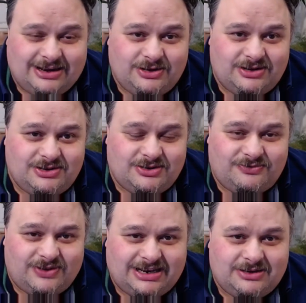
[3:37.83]
in your
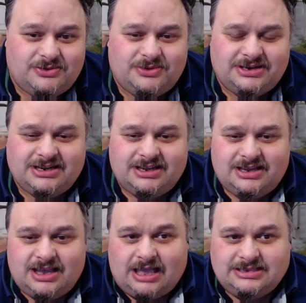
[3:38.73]
video and
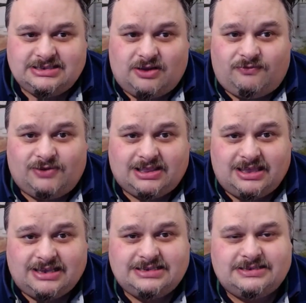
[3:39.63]
stuff like
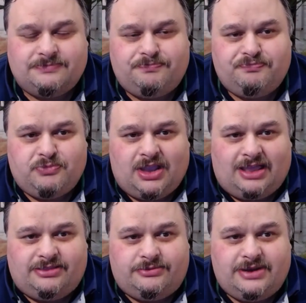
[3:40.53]
this.
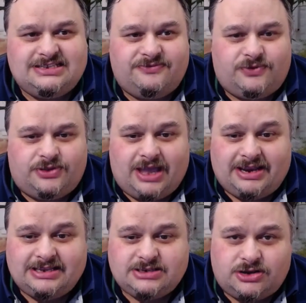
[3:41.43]
And the reason for that
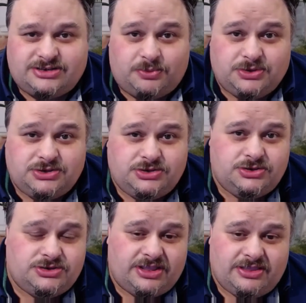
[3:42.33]
is because I was
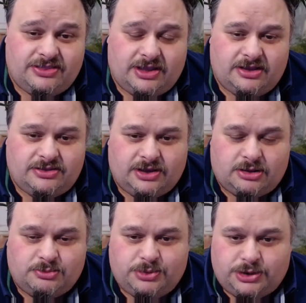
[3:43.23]
using the
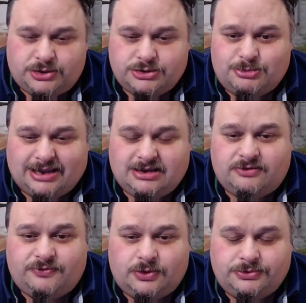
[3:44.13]
computer's
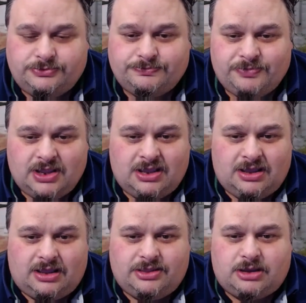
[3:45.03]
microphone,
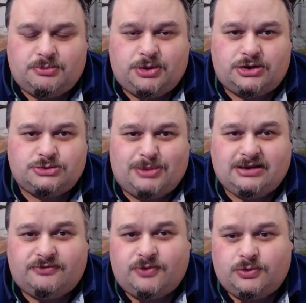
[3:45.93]
and the computer's
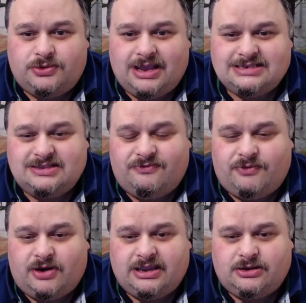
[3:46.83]
microphone isn't
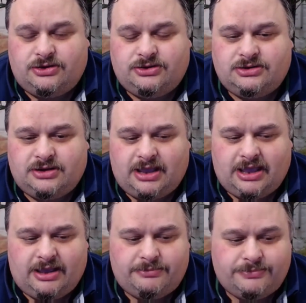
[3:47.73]
very good
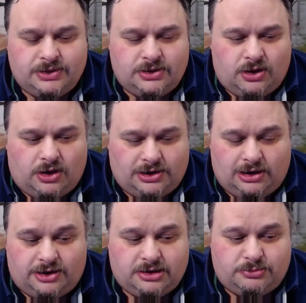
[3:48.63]
on a
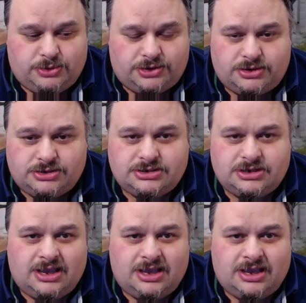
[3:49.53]
lot of computers,